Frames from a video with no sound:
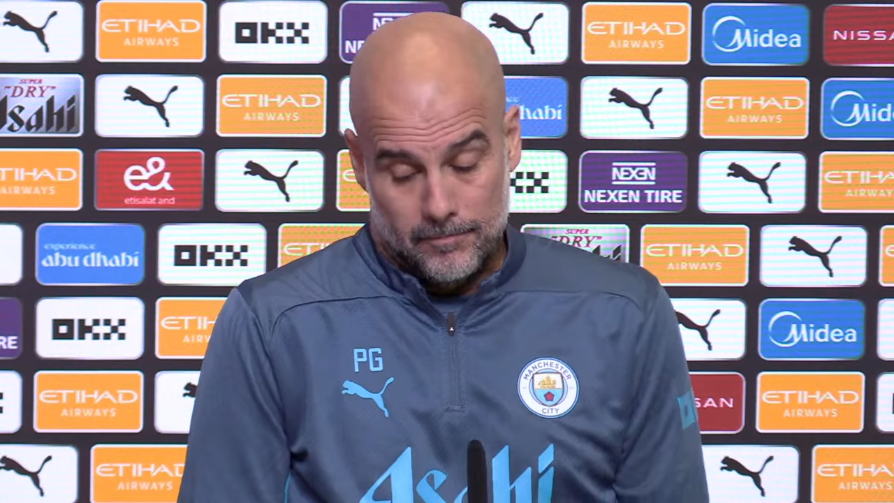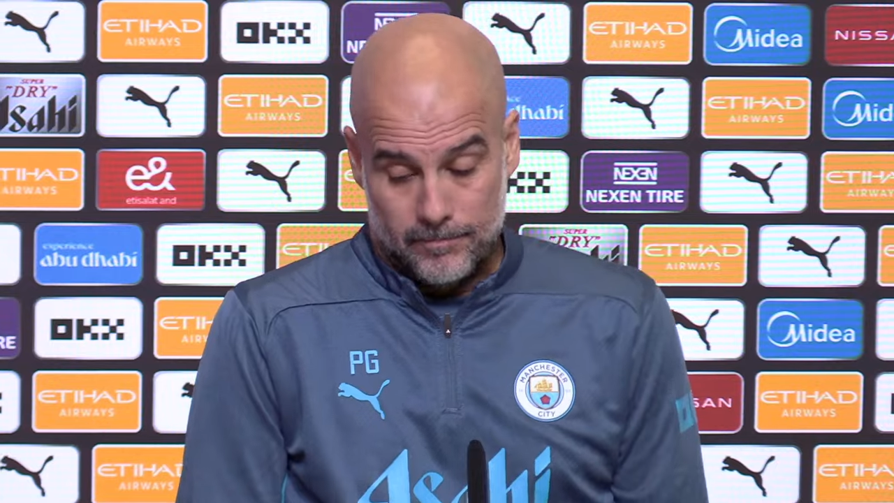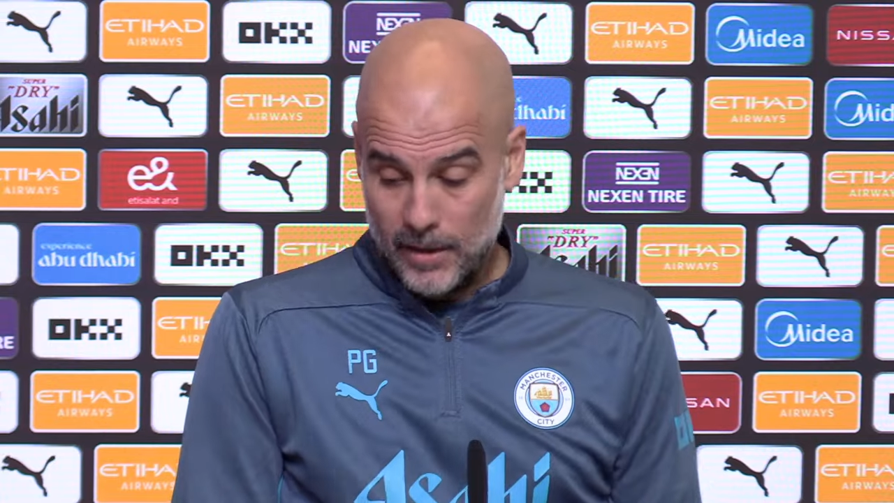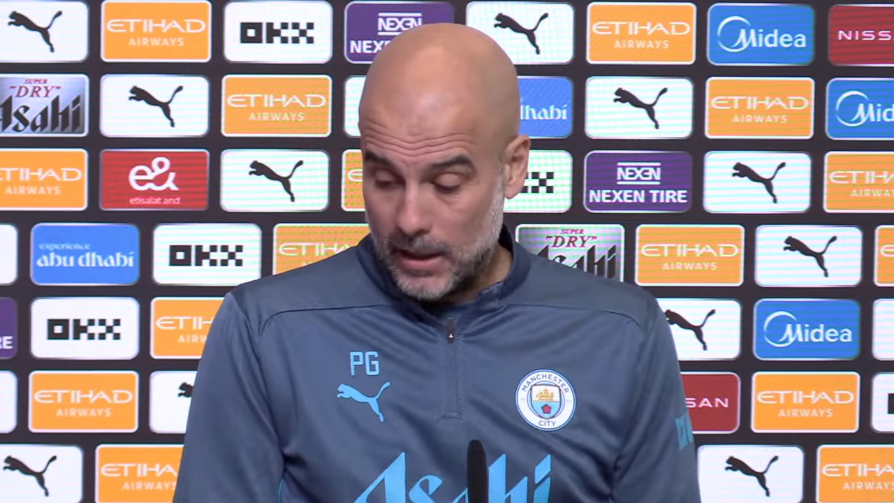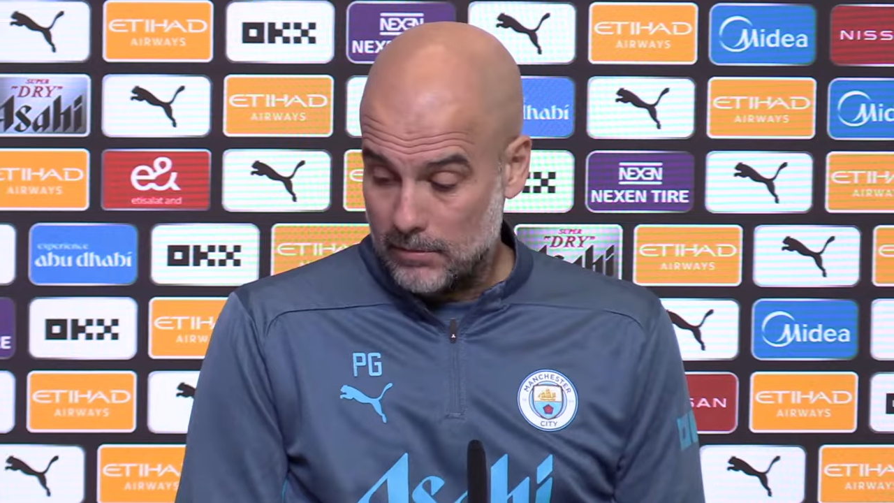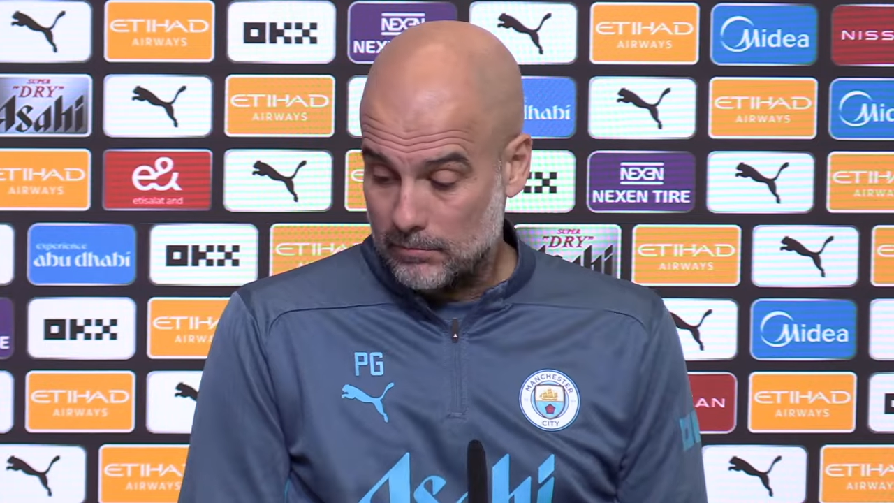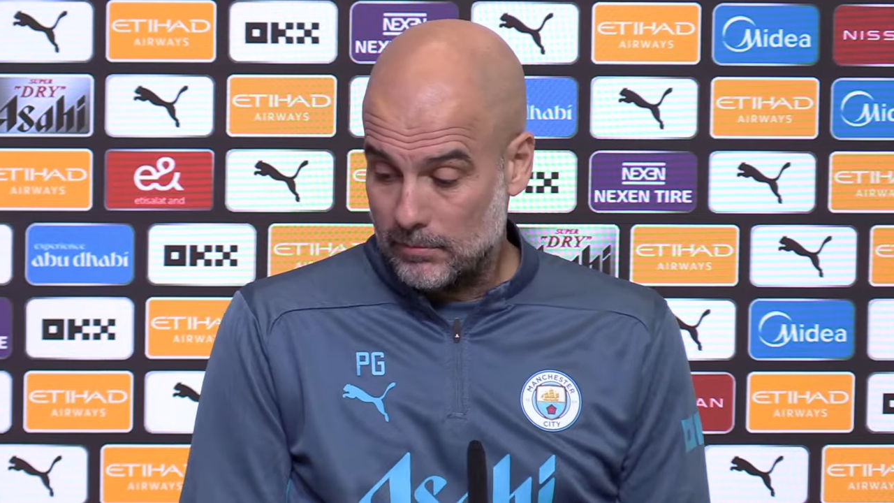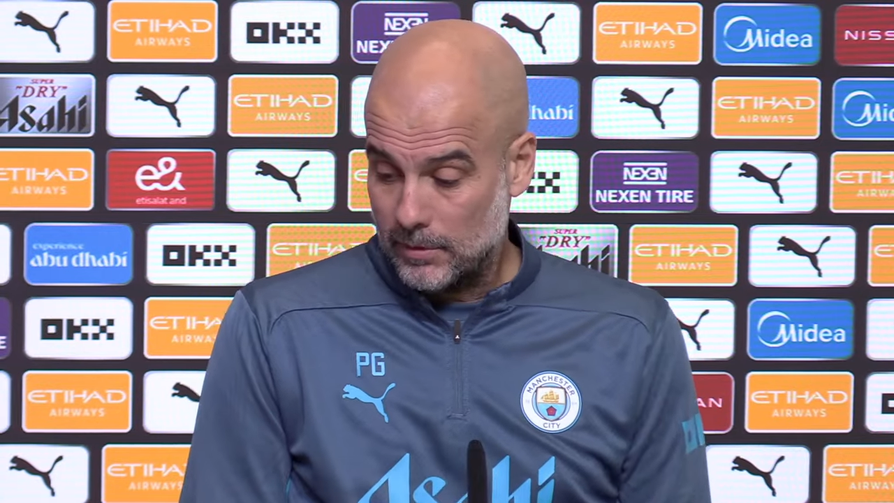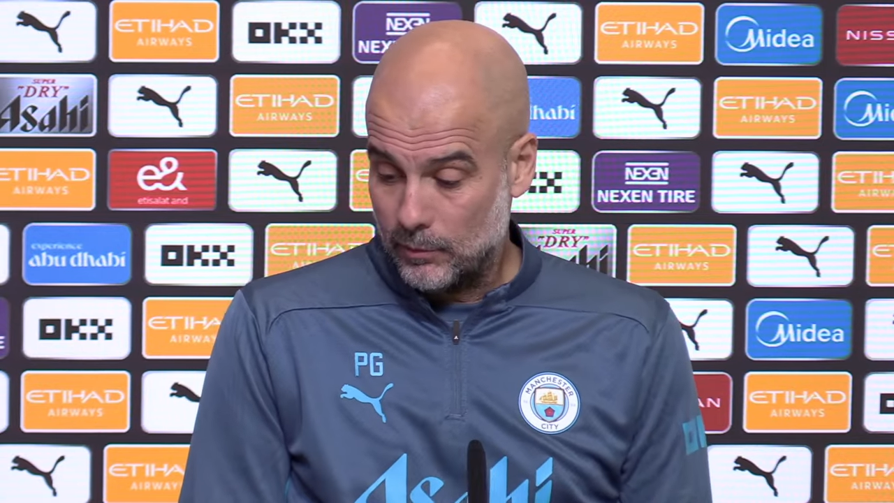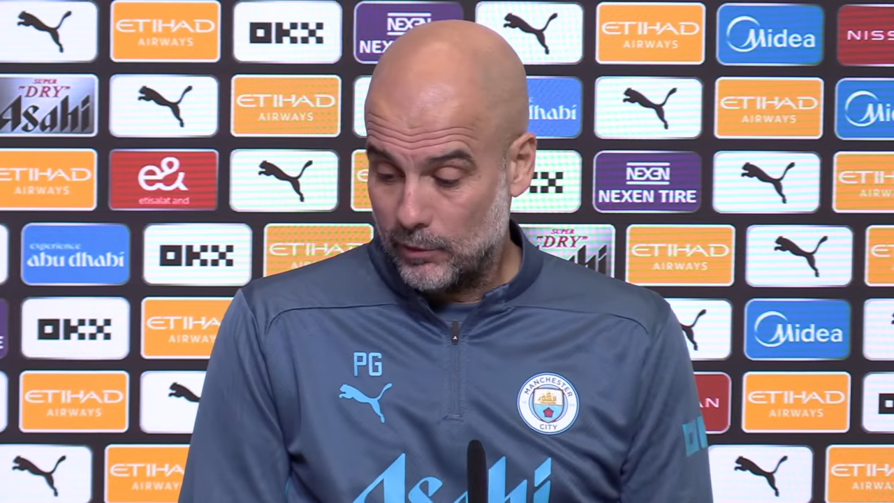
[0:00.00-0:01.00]
Yeah,
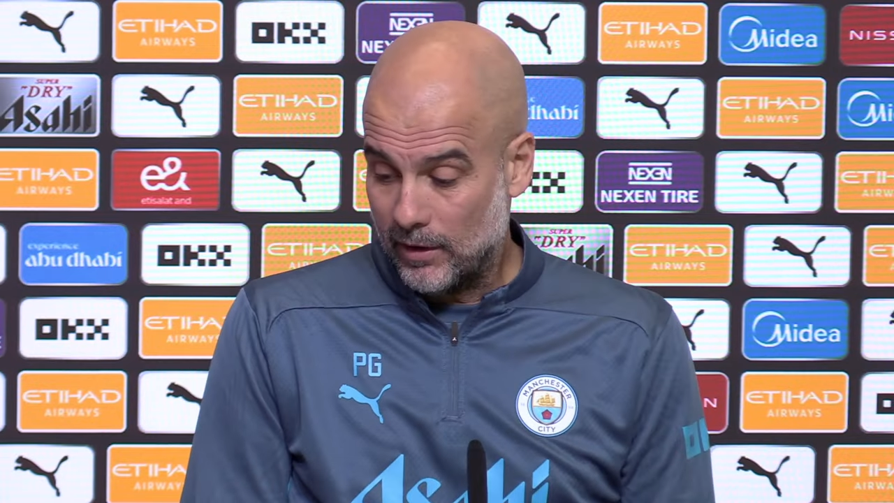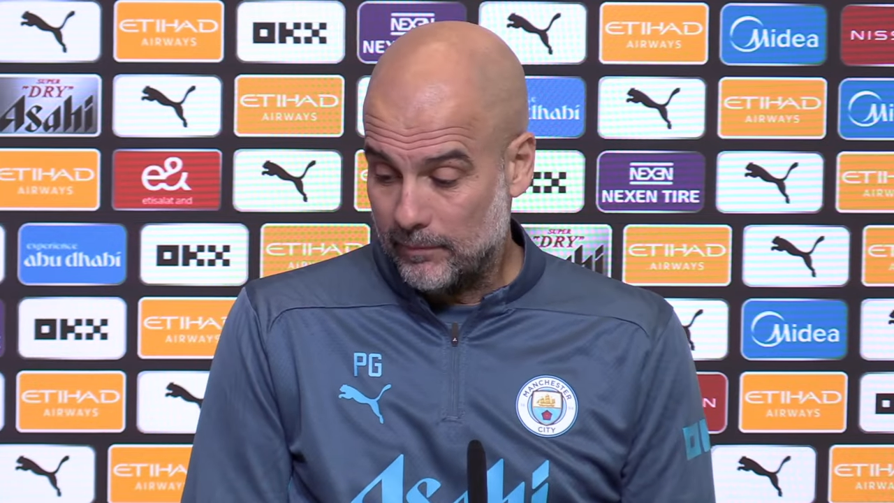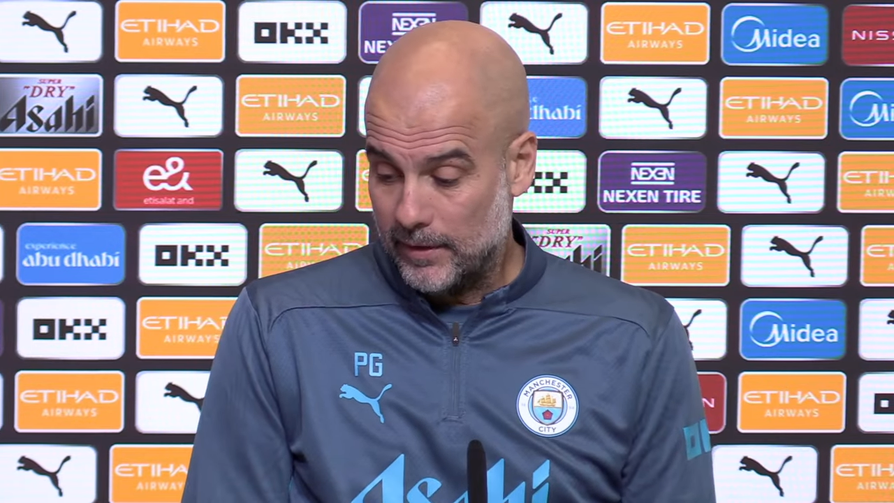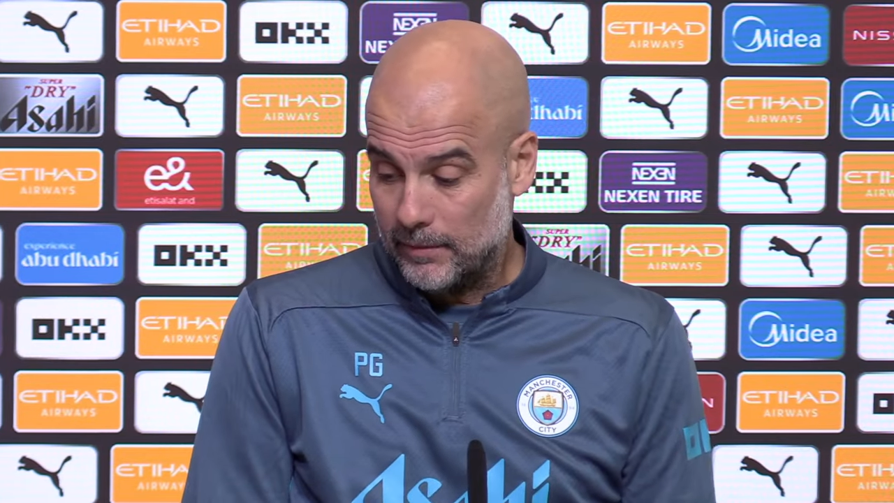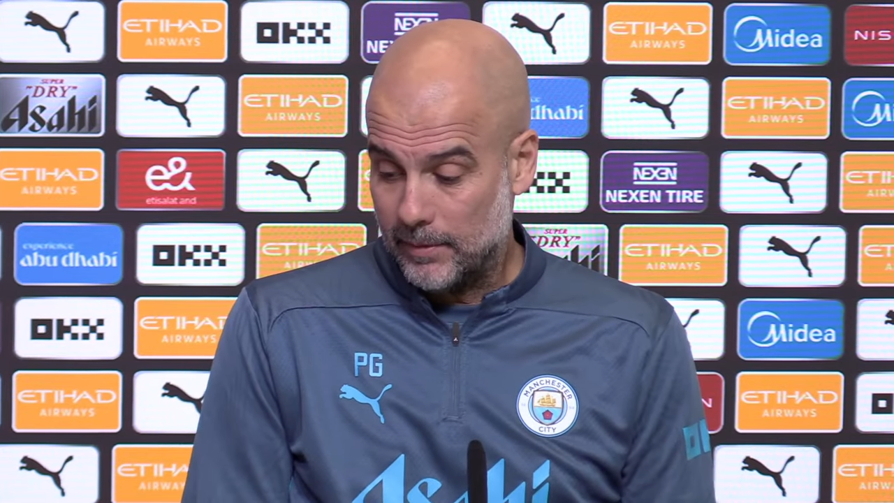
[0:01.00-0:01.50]
but we don't have many